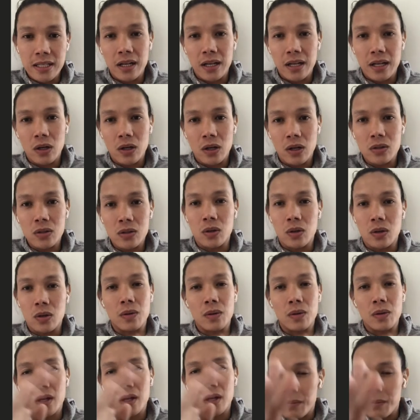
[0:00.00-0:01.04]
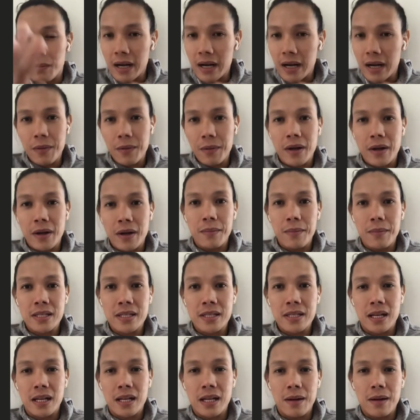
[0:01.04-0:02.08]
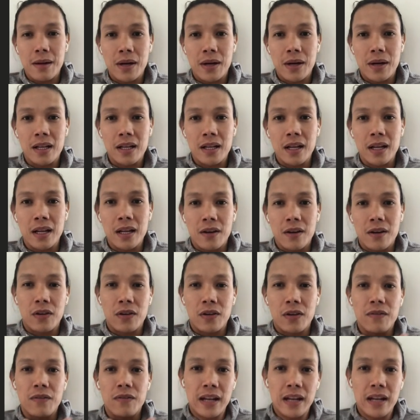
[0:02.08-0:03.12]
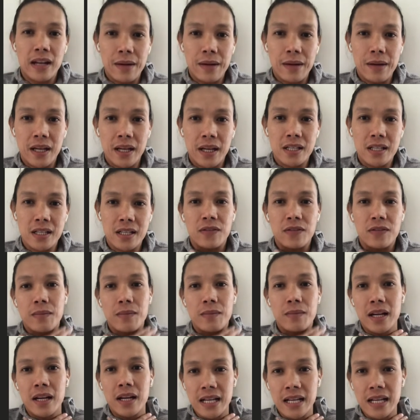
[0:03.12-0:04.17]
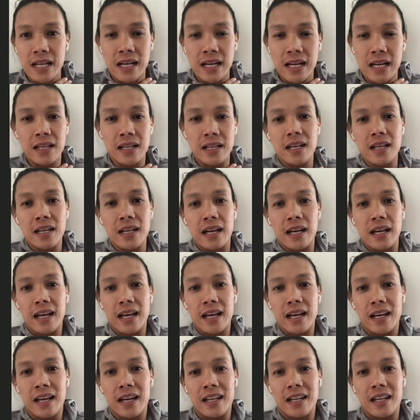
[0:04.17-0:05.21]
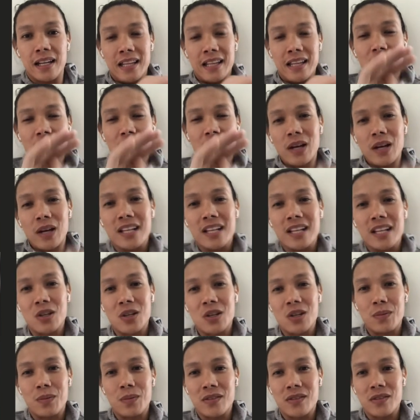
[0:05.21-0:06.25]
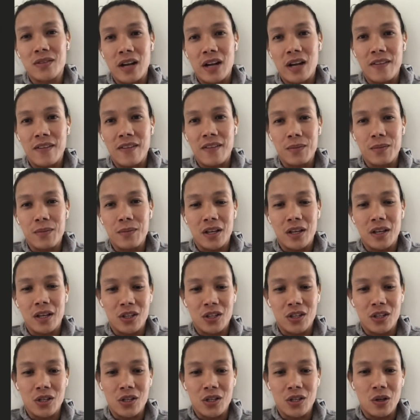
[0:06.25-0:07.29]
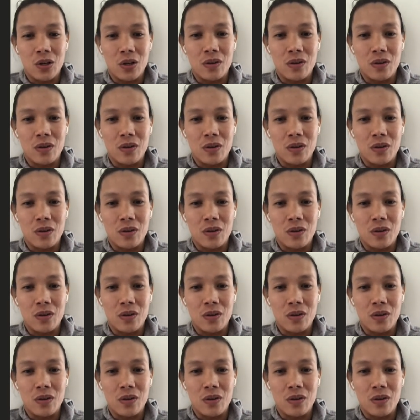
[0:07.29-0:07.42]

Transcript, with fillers: got to go, so maraming salamat from FilAm Nation from my side, and thank you guys so much for having me on your show.